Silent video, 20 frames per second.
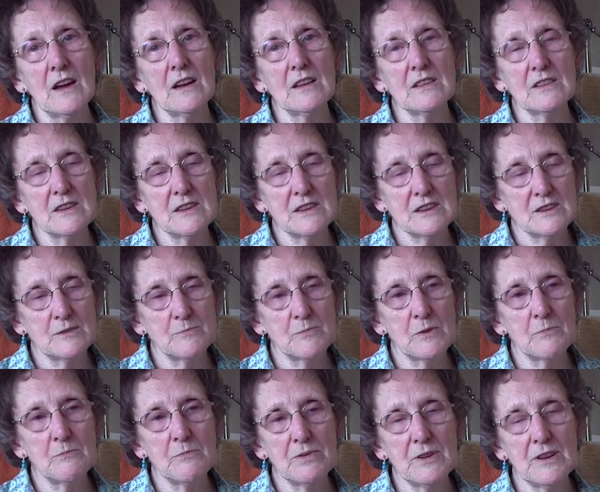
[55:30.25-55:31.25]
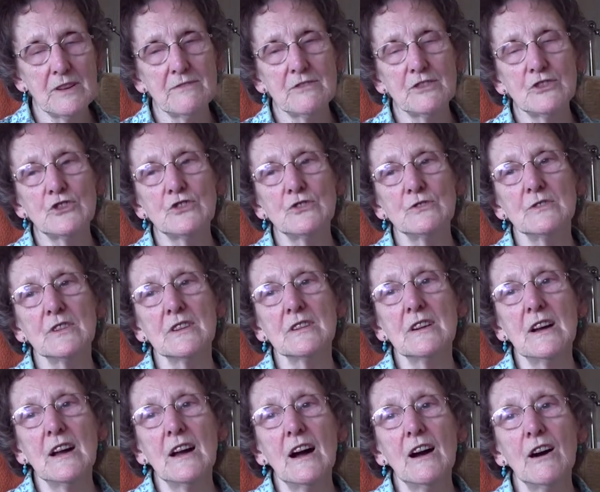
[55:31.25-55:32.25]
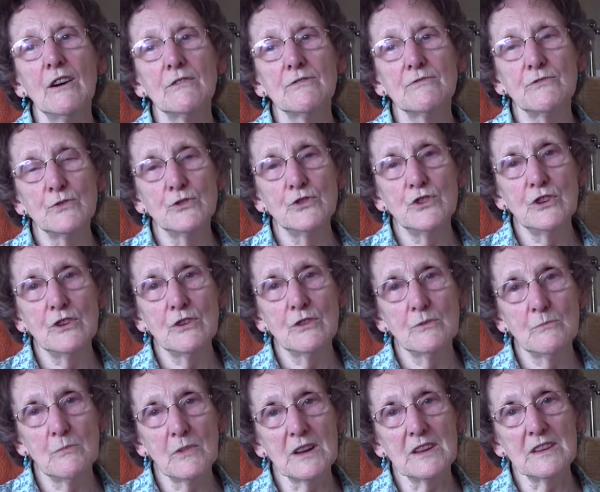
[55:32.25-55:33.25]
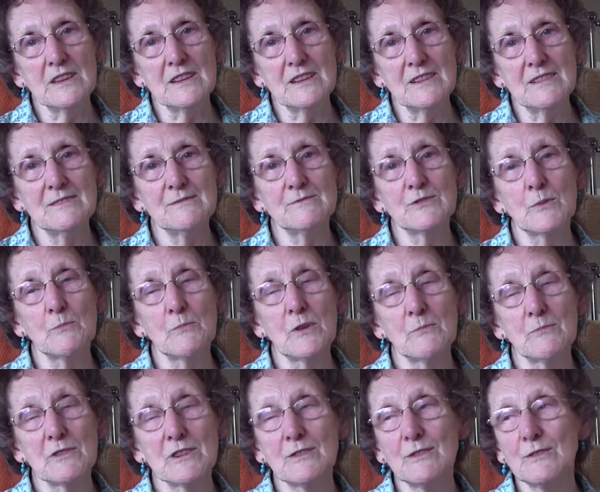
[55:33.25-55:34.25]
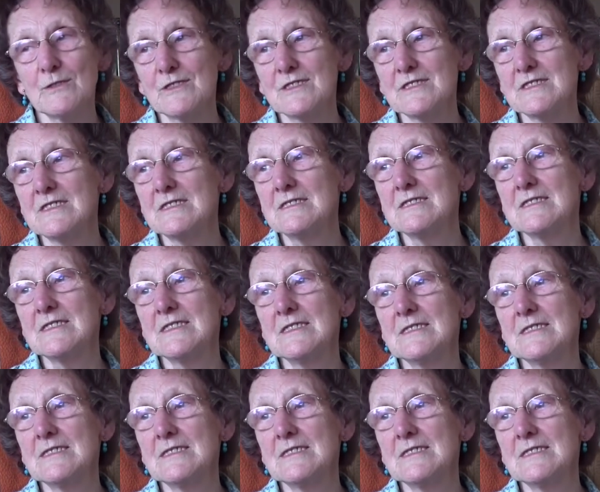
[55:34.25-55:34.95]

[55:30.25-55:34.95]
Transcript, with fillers: I need to be perfectly sure. I'll phone you on Monday. It's a public holiday.